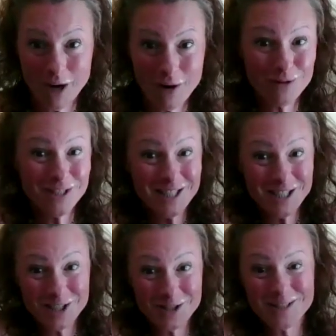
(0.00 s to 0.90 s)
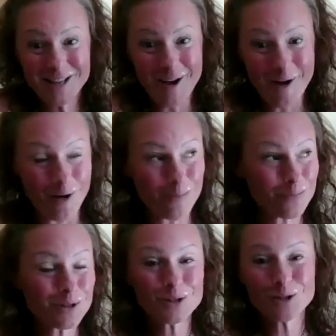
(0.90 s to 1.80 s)
Every system's set up
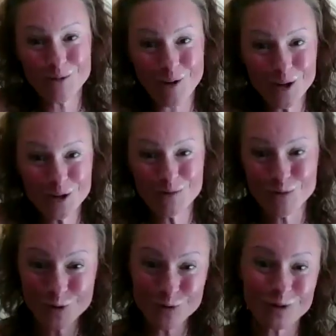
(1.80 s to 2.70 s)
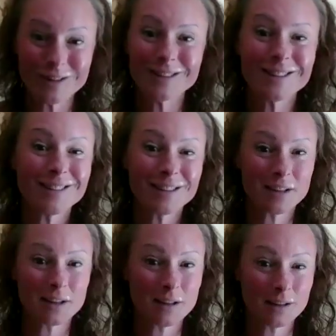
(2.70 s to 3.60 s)
to divide and rule.
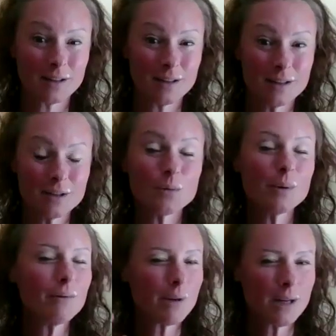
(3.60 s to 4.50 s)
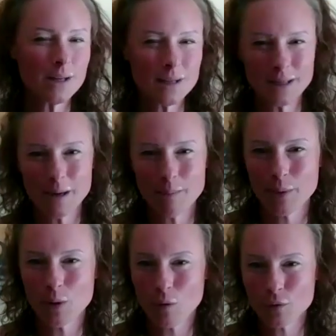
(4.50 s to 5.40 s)
So we really need to get
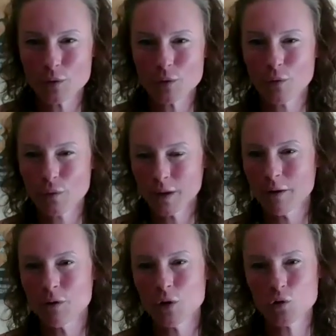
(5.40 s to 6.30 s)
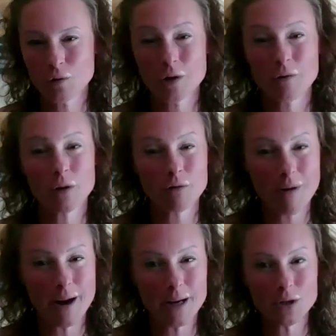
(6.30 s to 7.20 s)
beyond the fear and the trigger and the
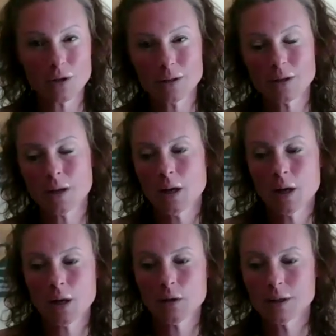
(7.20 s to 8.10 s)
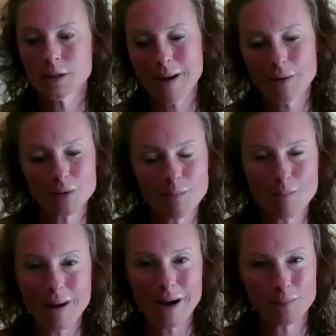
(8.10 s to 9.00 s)
rage and this bouncing
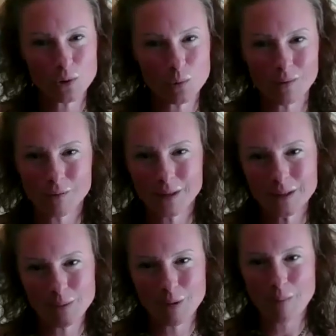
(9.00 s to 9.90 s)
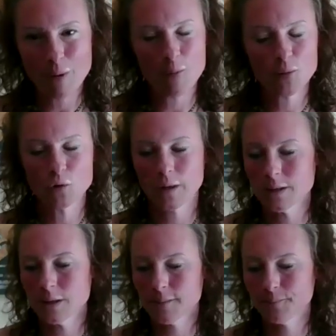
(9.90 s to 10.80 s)
back between victim and
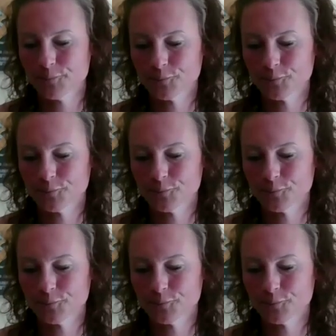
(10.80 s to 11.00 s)
perpetrator.